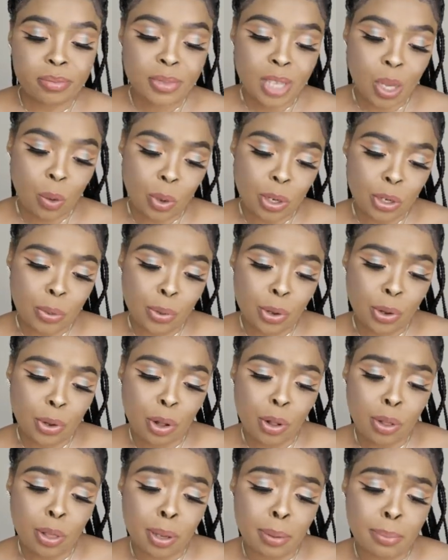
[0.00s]
what do we
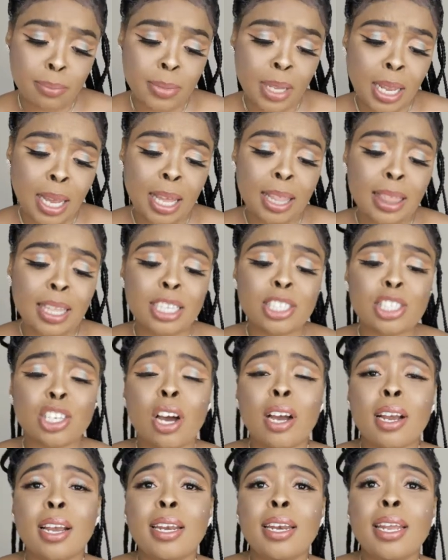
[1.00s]
call them? The
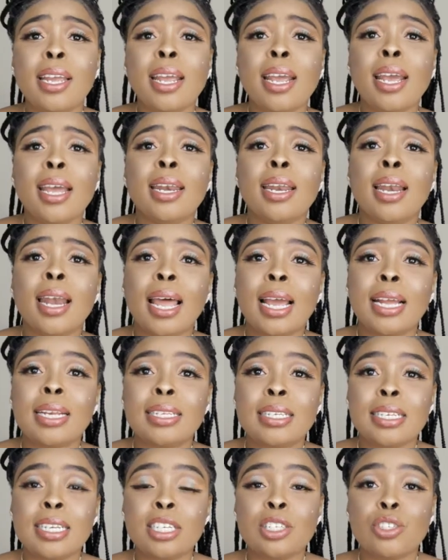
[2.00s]
darkening and
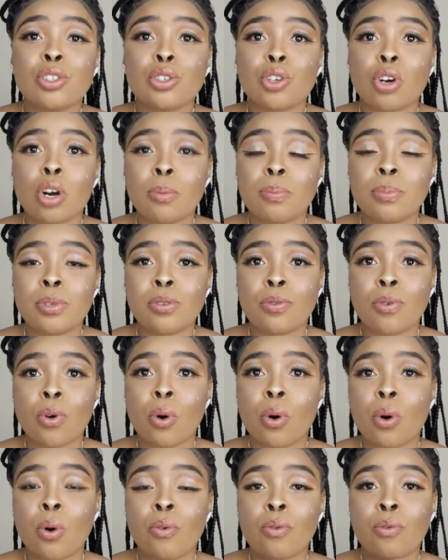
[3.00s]
lightening drops
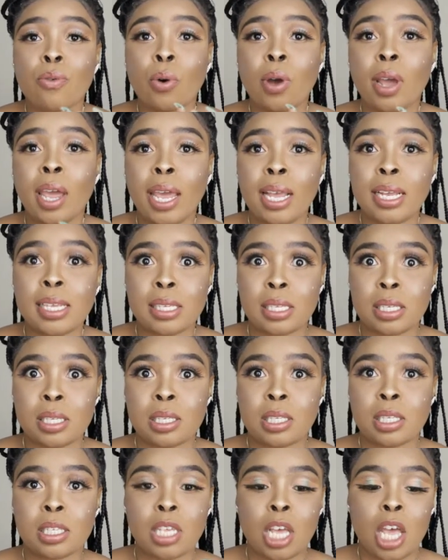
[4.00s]
for
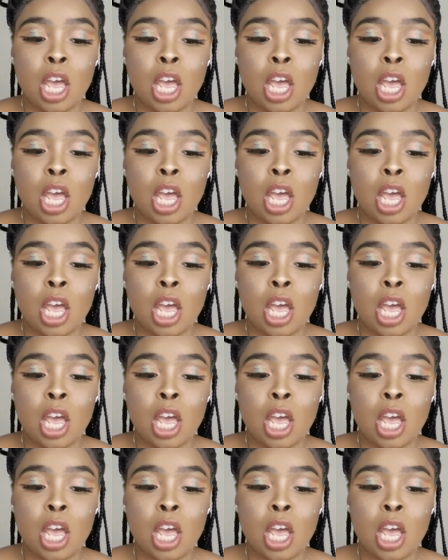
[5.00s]
Essence.